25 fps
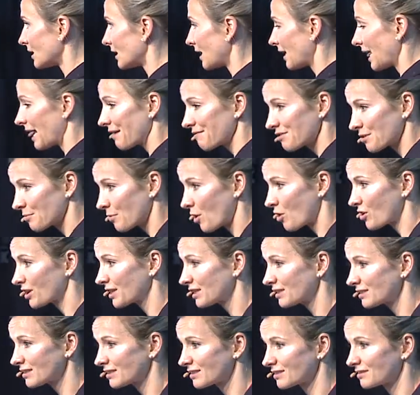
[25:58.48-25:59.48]
Have the
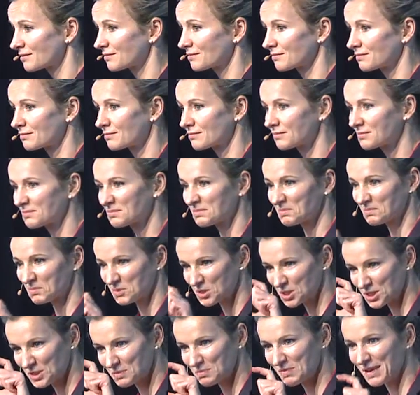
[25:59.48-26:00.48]
mockers,
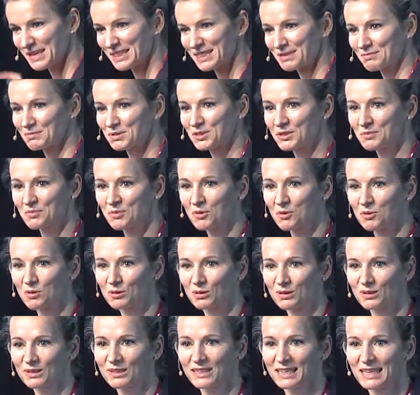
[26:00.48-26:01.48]
just make them
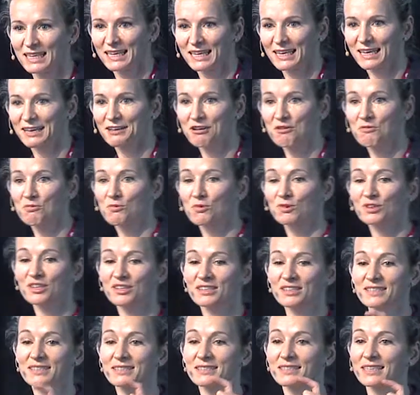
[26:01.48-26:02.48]
small. And I want you
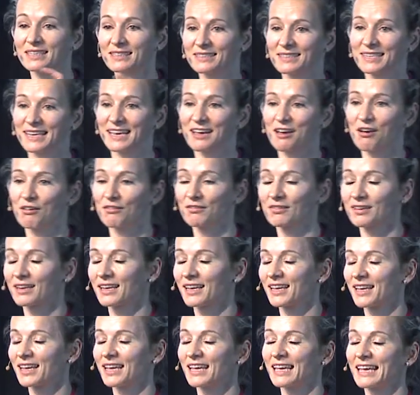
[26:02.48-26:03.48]
to sit down
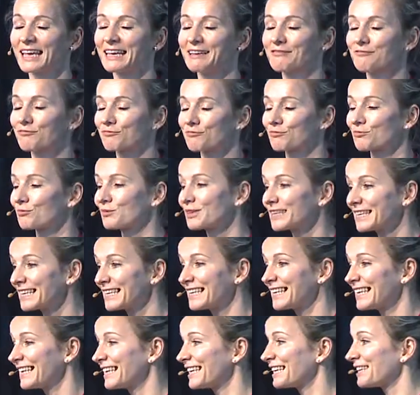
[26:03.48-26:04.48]
and
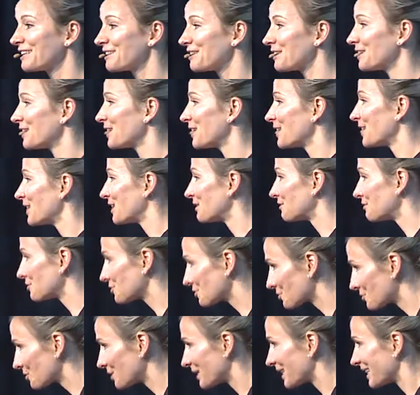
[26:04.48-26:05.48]
really
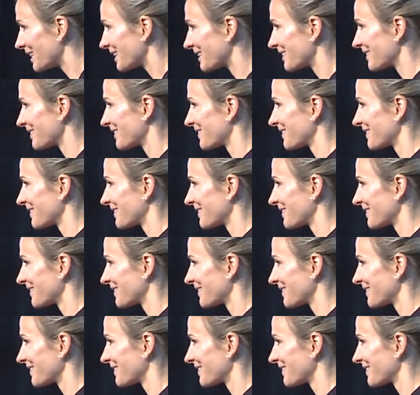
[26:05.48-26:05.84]
enjoy it.